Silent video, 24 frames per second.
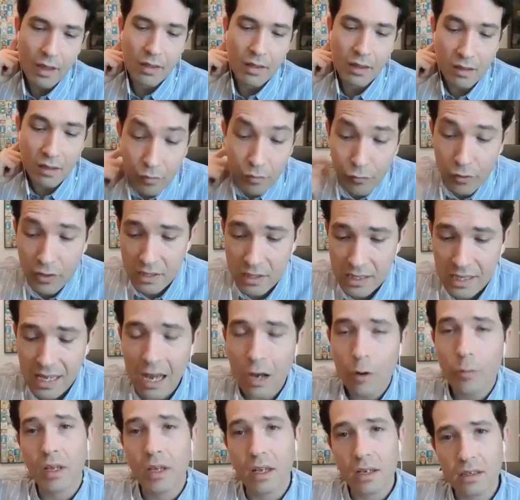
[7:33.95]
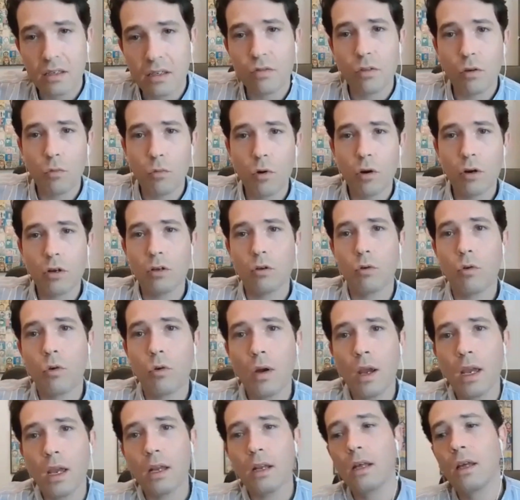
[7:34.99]
The difference now, because of the war in
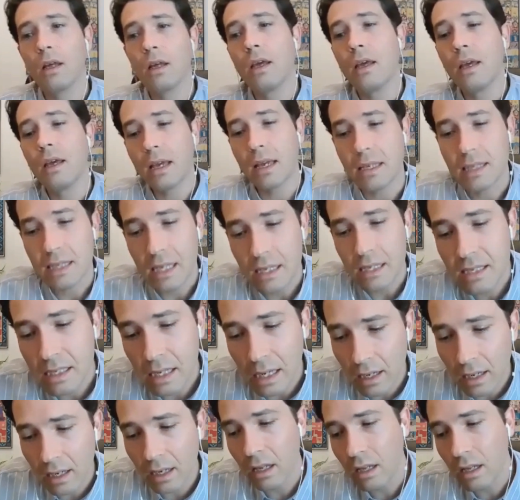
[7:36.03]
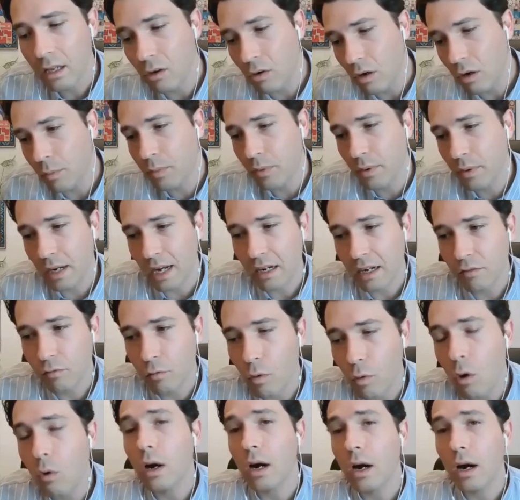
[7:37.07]
Ukraine, is that suddenly Europe kind of
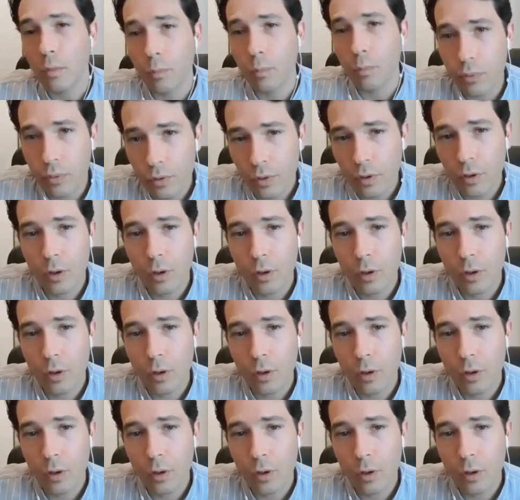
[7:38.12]
woke up